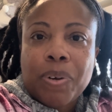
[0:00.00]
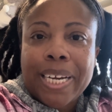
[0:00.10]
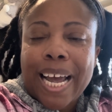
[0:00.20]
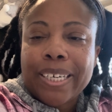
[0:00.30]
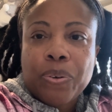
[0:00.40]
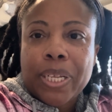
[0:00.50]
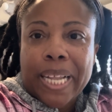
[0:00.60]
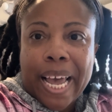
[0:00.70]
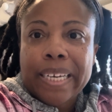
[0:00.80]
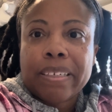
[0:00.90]
We're not doing
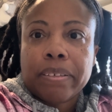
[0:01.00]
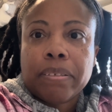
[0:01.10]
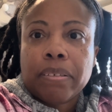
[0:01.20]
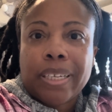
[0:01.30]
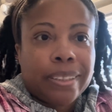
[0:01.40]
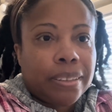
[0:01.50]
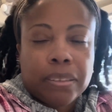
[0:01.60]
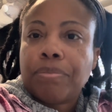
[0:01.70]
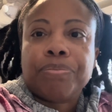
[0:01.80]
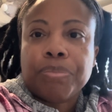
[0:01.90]
that. Let's
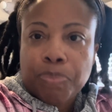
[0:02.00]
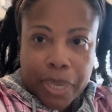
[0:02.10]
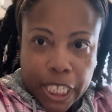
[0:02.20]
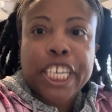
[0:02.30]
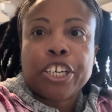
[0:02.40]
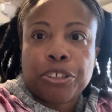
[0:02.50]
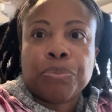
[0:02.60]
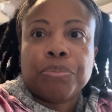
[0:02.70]
be clear.